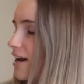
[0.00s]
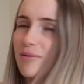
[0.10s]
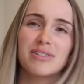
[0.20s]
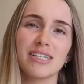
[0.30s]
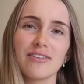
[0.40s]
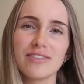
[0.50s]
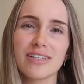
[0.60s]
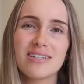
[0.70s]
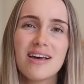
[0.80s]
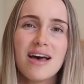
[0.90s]
I was
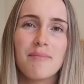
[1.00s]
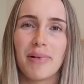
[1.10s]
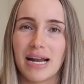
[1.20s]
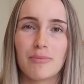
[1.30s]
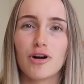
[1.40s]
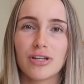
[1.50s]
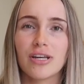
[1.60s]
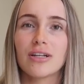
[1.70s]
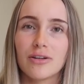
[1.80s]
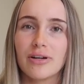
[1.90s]
gifted, but I'm only
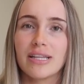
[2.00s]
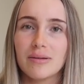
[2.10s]
including